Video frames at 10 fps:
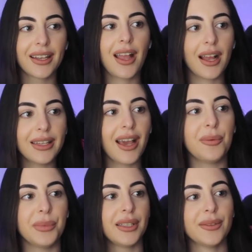God
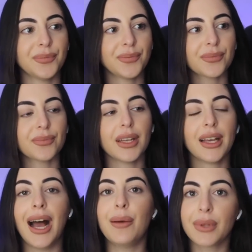damn it.
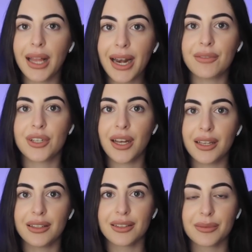I'm glad I've
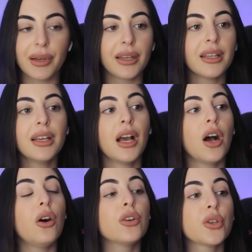changed. But
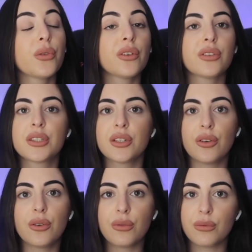also, there's
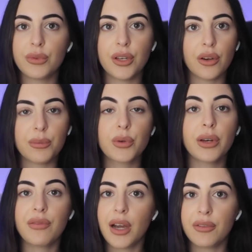still, you know, I'm
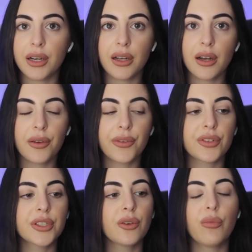25 right now.
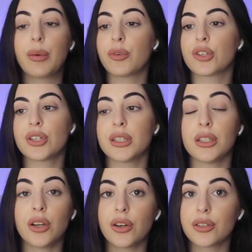There's still way more shit
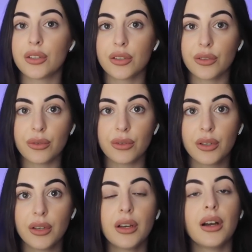to learn to do.
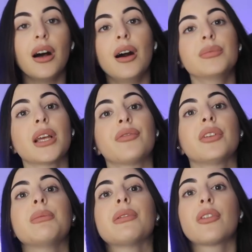
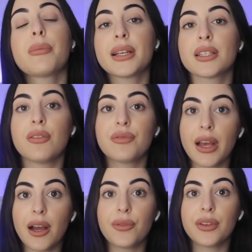Definitely prefer myself
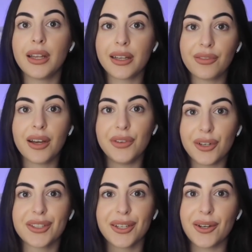now than like 5
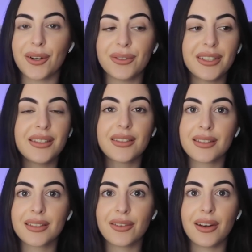years ago.
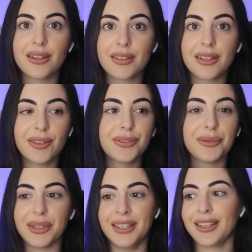Jesus Christ. I don't
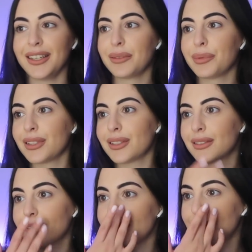even want to
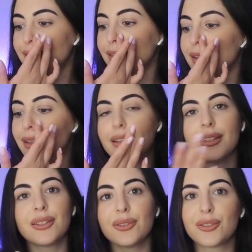leave.
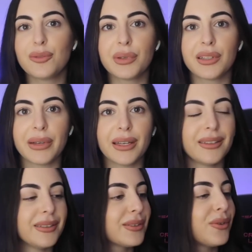So stupid,
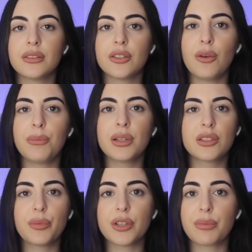man. Don't put
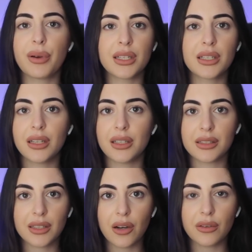too much pressure on
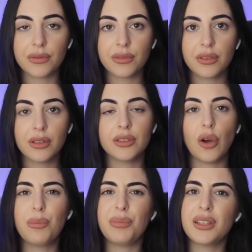yourself.
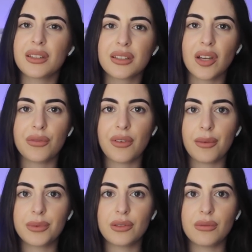Don't beat yourself
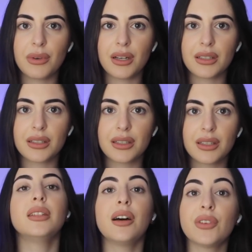up too much.
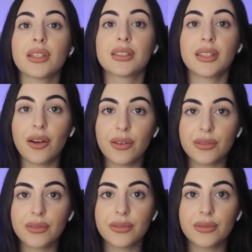Love
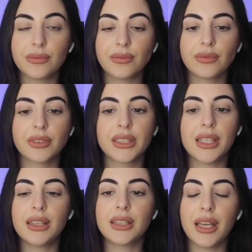yourself.
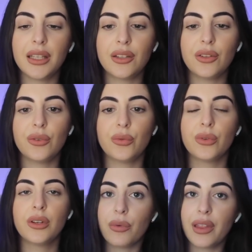Say thank you.
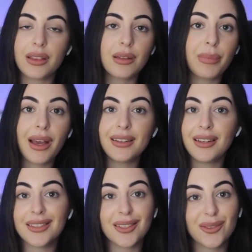Without the bad
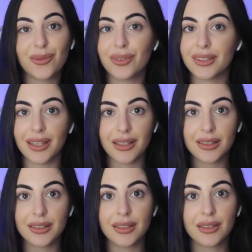days, there's no good
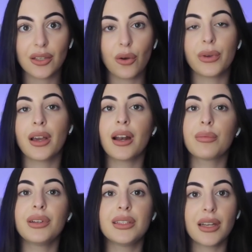days. So we gotta
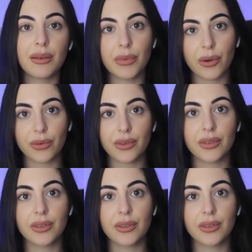appreciate both.